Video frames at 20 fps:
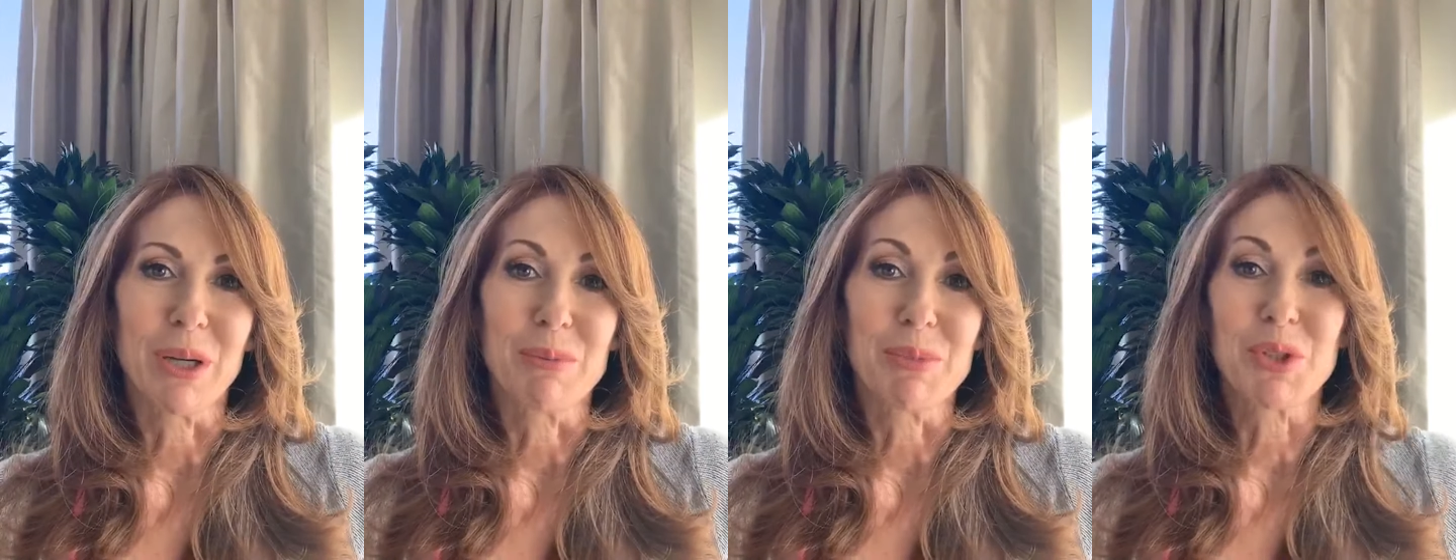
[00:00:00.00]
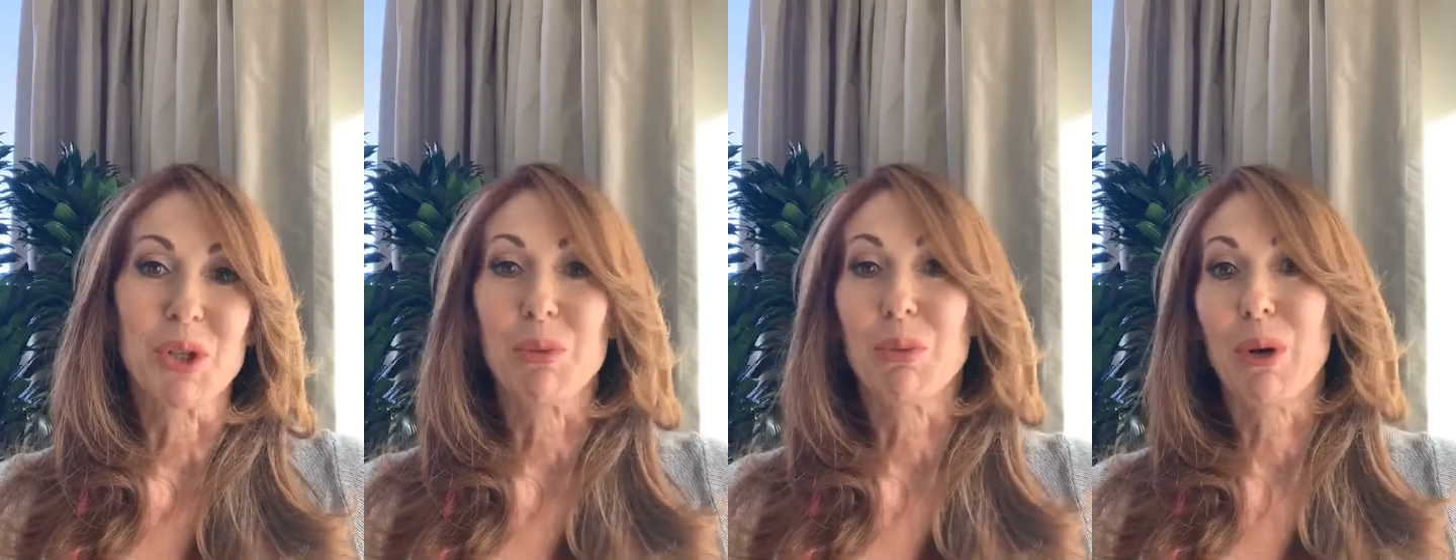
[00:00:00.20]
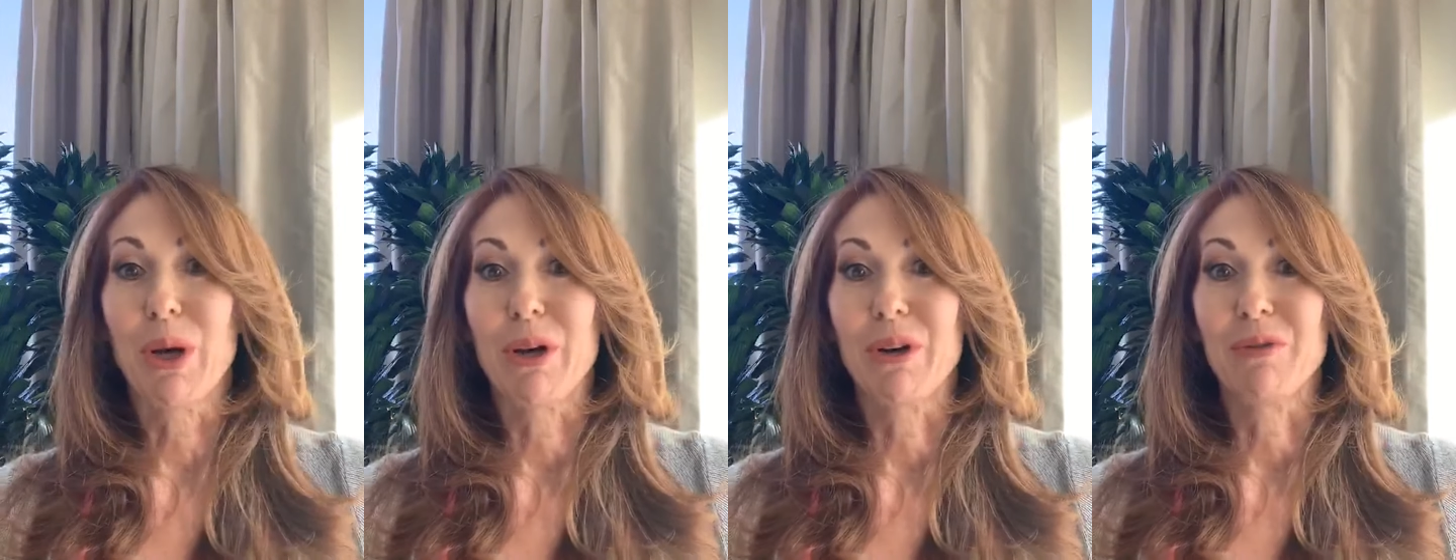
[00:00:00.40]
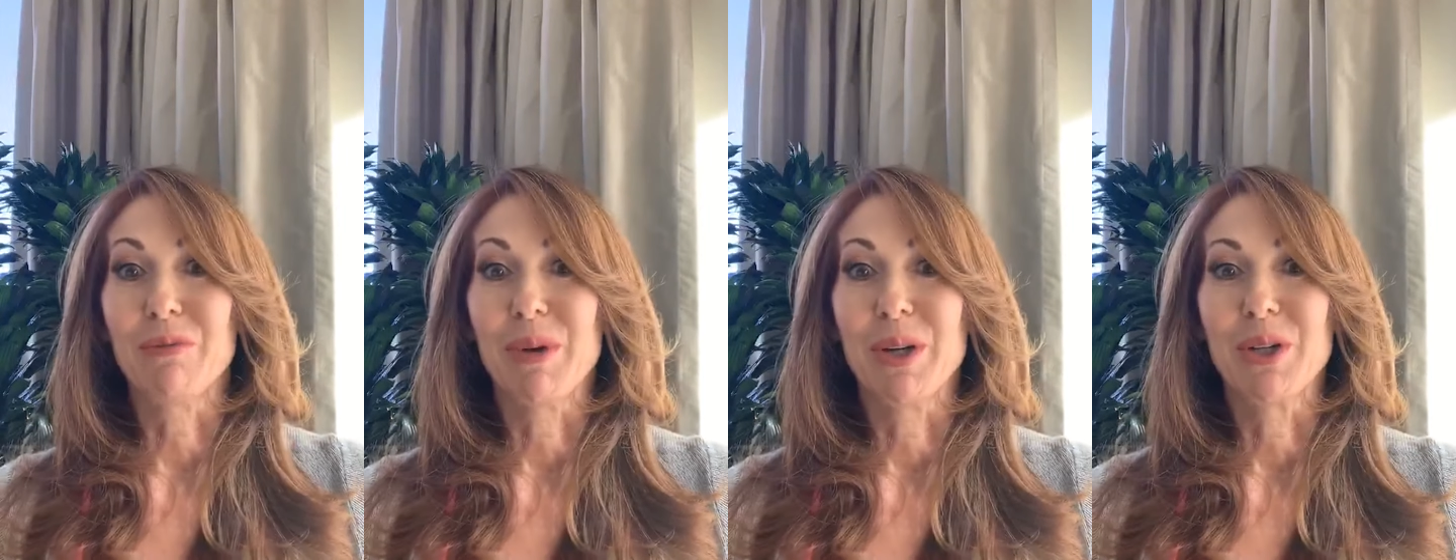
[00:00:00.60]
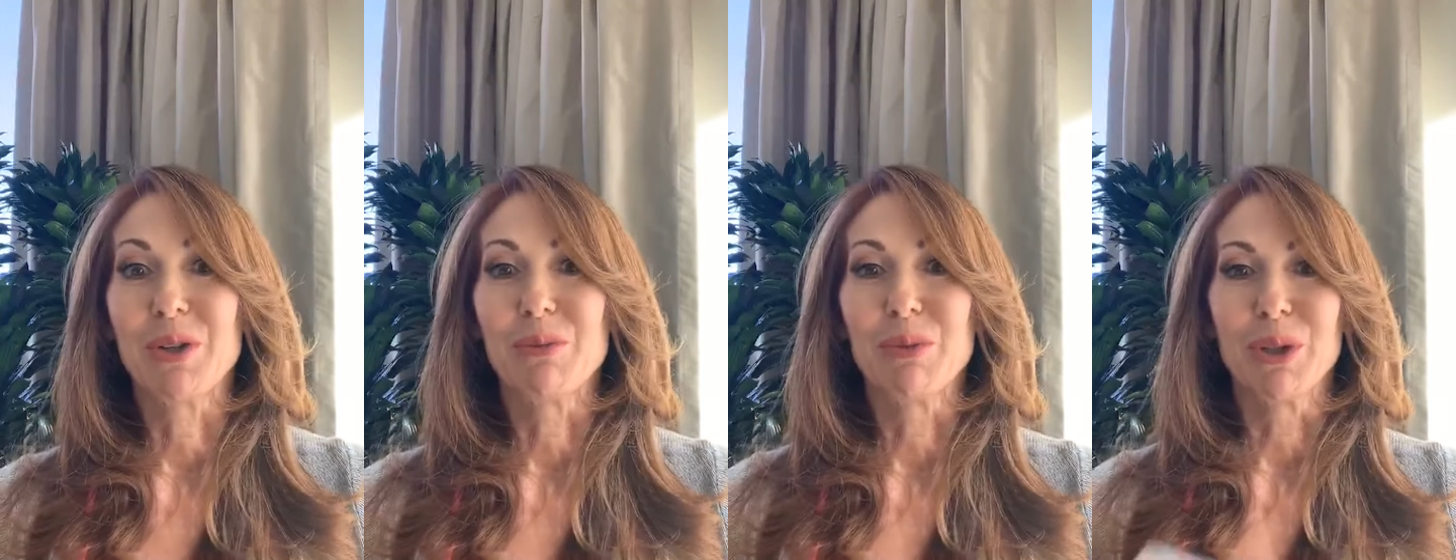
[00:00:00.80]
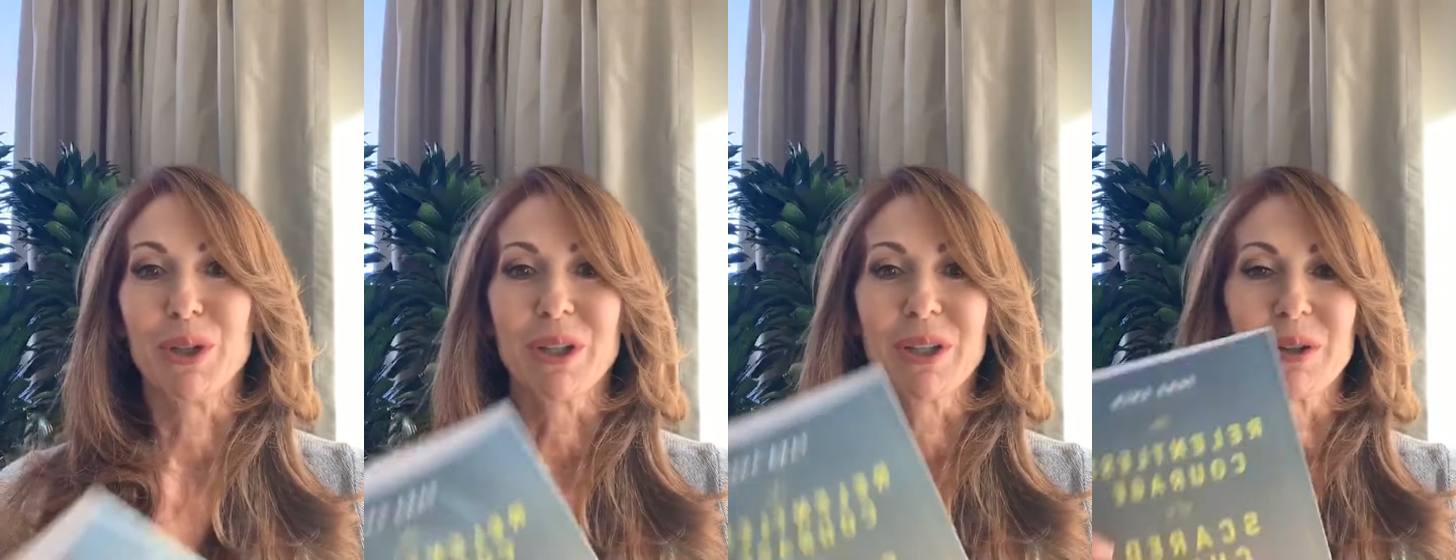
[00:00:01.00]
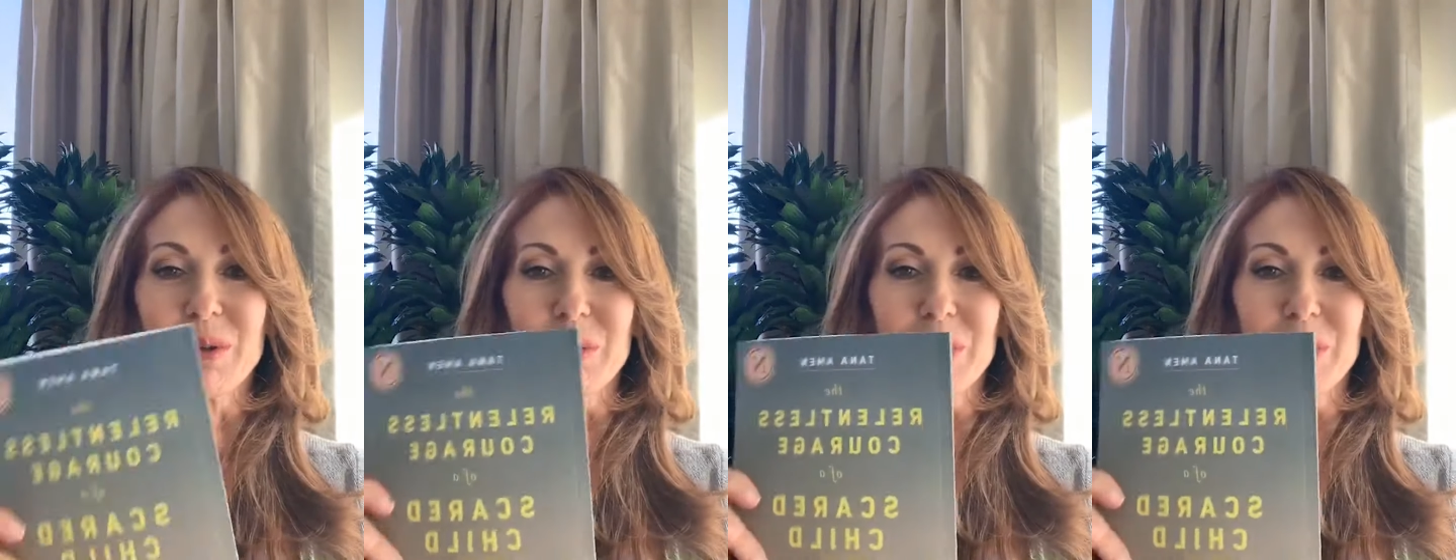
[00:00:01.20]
I'm so proud of my new book,